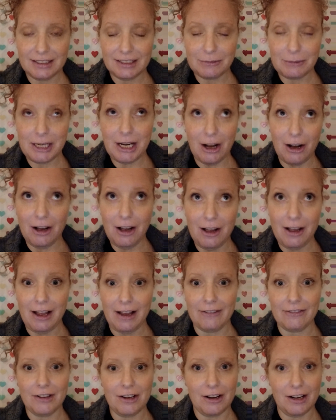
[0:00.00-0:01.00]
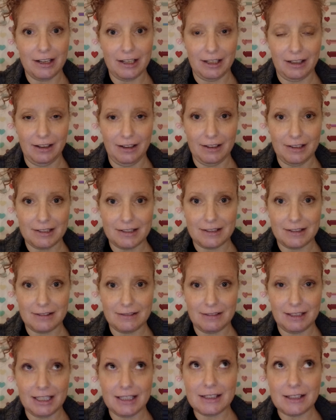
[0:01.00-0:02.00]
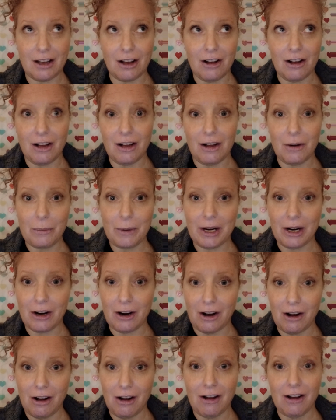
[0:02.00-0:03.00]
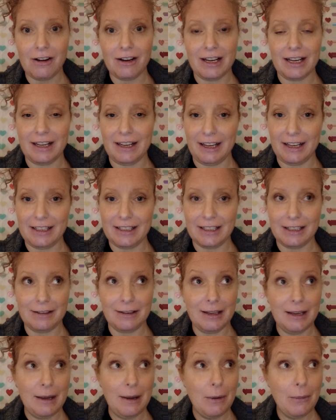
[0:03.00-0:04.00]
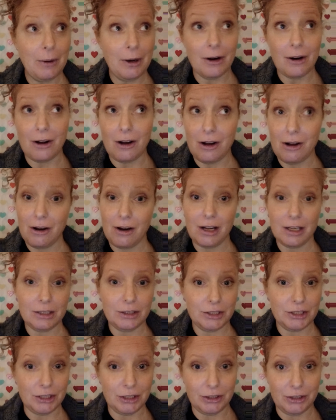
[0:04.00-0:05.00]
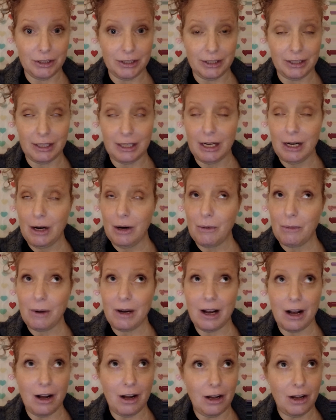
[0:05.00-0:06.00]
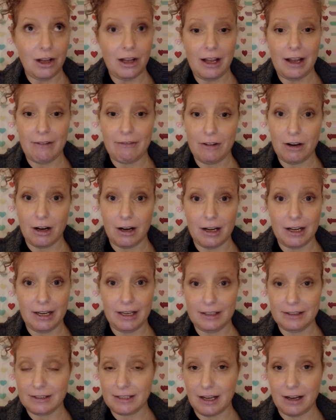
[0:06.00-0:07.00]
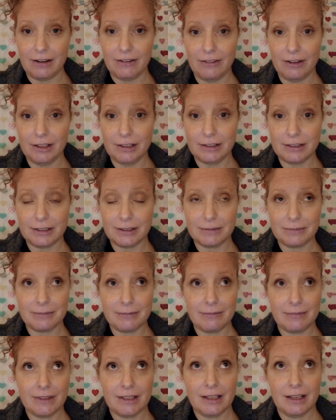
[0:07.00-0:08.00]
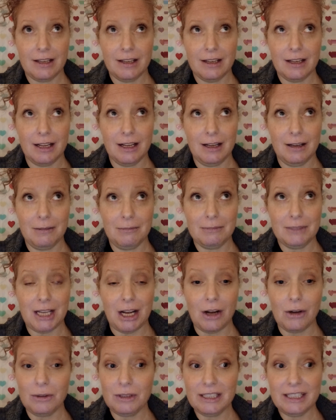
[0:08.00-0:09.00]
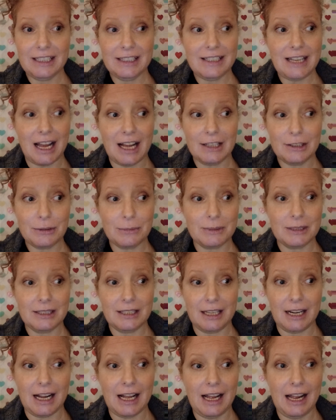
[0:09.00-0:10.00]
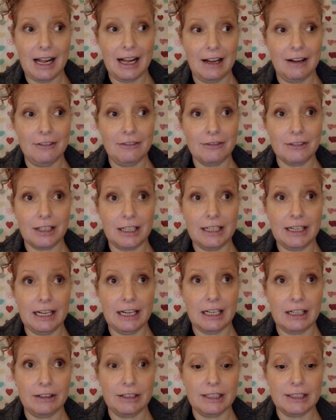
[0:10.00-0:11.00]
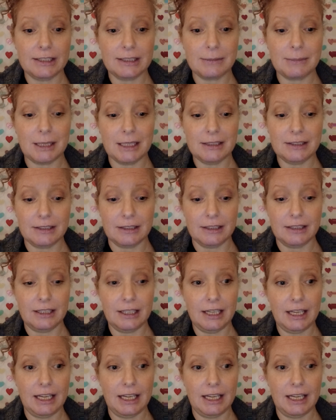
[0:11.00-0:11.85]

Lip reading: We all have God in us. We are all connected. We are all God's children. We all have God inside of us. The only attachment that I have right now is my son.